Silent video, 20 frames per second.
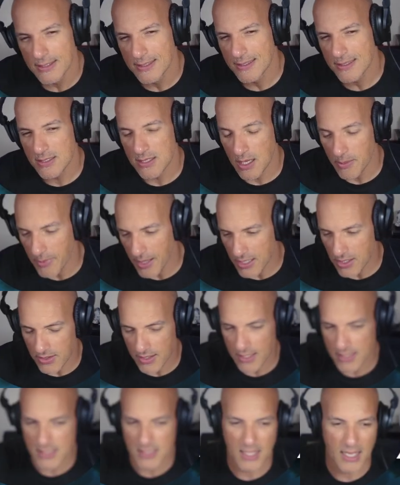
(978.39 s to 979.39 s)
So I might look
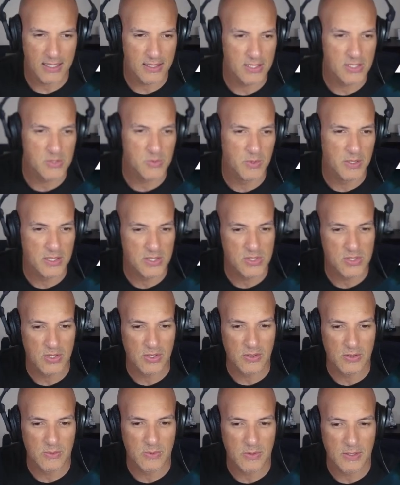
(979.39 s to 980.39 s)
into that this week.
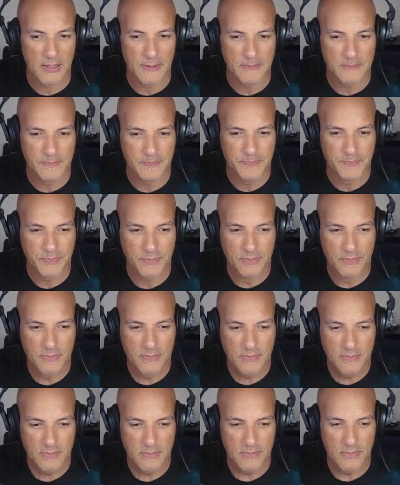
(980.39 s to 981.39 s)
So
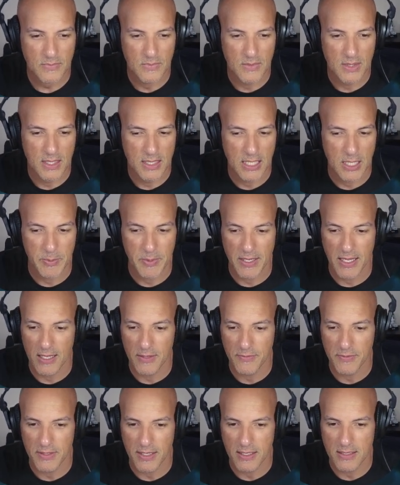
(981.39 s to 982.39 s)
keep an eye out
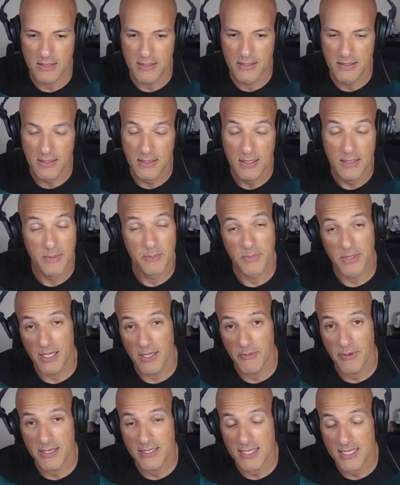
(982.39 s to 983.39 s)
for that. But
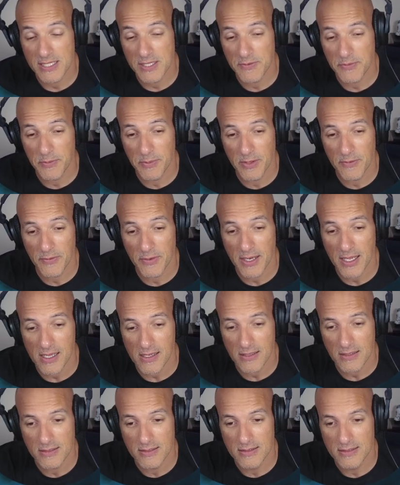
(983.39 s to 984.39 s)
otherwise, that's it for me for now.
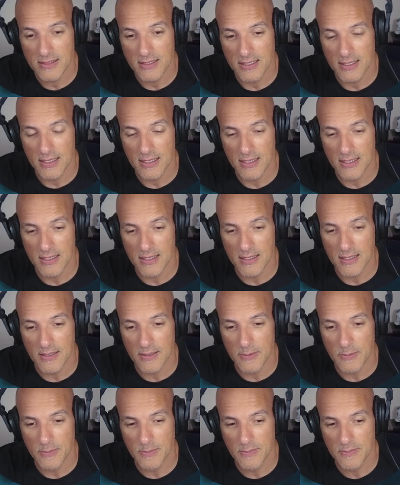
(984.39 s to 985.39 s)

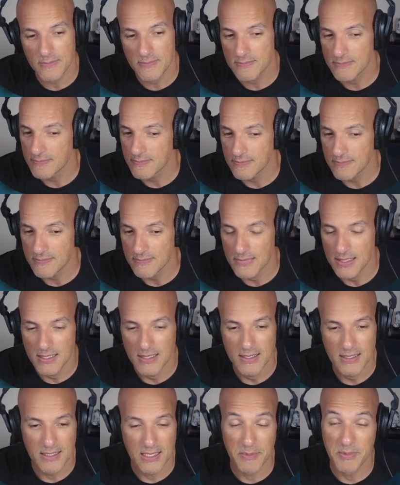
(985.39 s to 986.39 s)

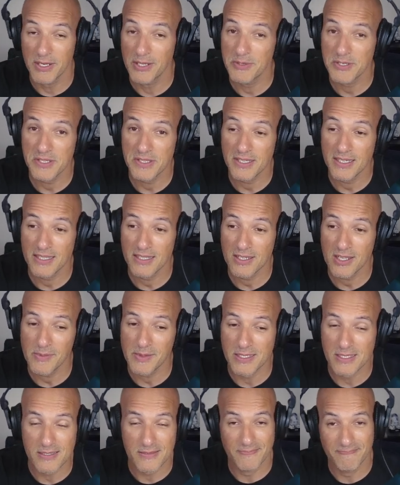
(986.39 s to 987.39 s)
Let me know what you think in the
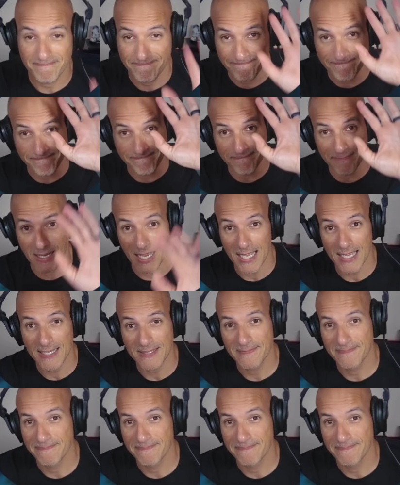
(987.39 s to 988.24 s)
comments. Bye.